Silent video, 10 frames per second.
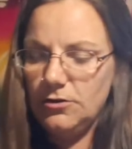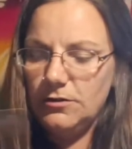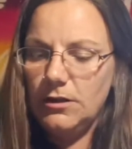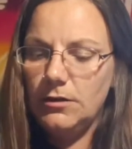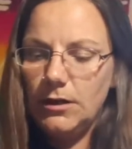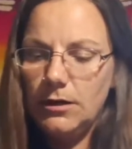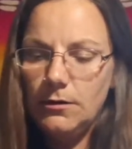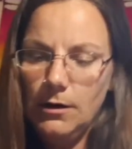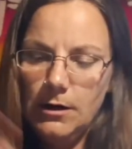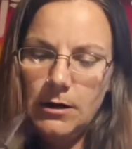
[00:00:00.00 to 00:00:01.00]
that you need.
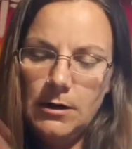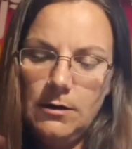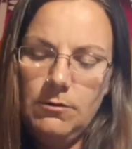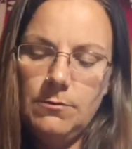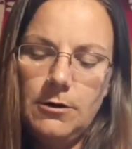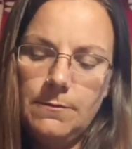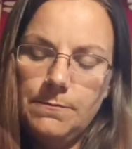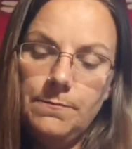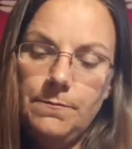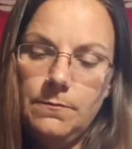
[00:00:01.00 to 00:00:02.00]
One more.
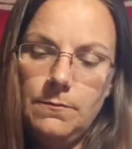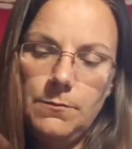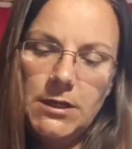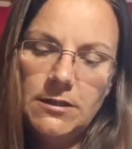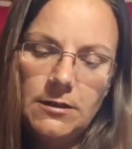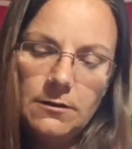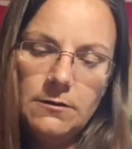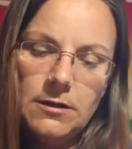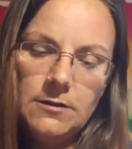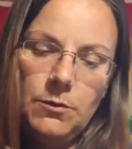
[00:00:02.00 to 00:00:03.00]
Blessings.
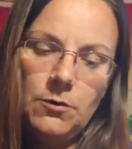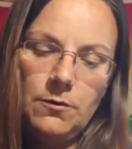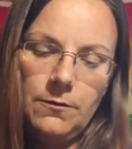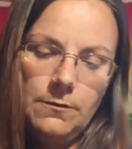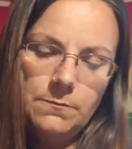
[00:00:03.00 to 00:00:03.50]
That's beautiful.